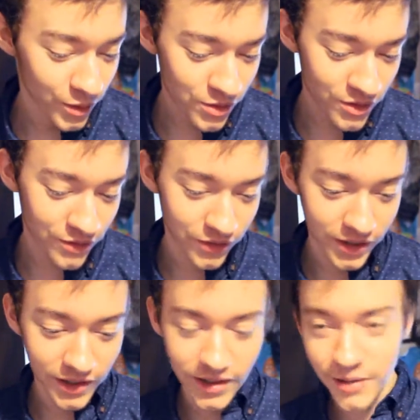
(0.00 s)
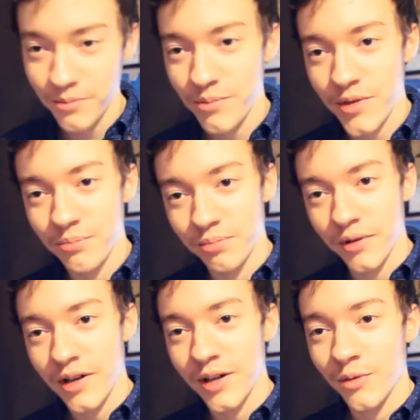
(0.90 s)
we're just I'm
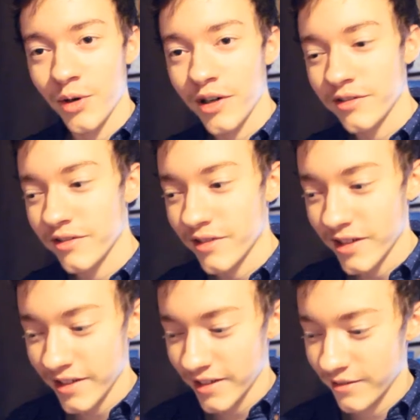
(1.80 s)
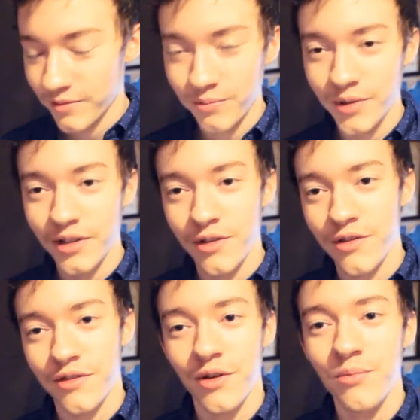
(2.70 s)
spraying water on it, putting
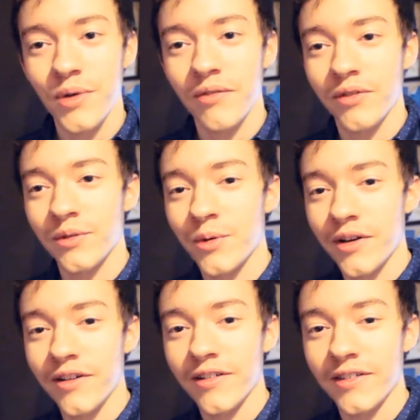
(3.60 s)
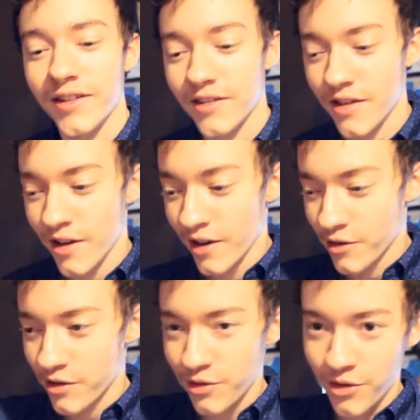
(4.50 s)
soap everywhere, and then
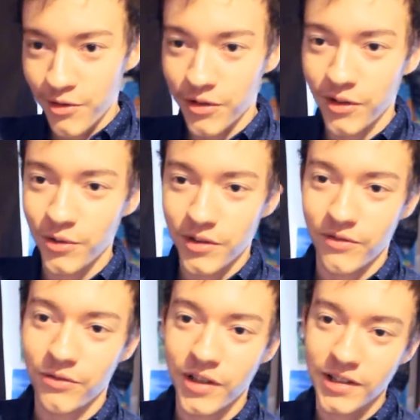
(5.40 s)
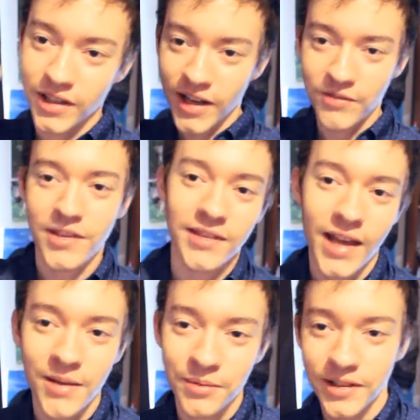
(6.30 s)
she was over there with a frickin' knife
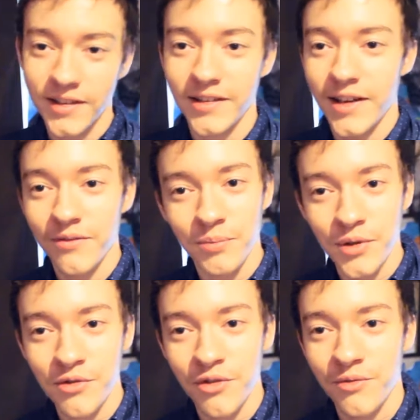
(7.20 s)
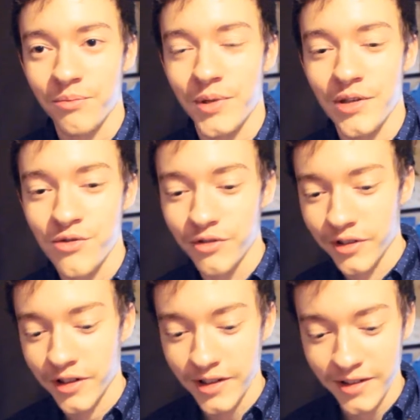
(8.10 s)
stabbing it. I have pictures of me
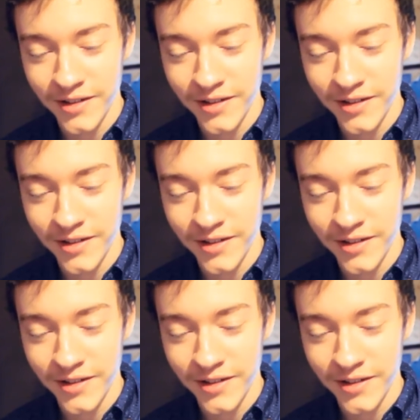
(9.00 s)
drilling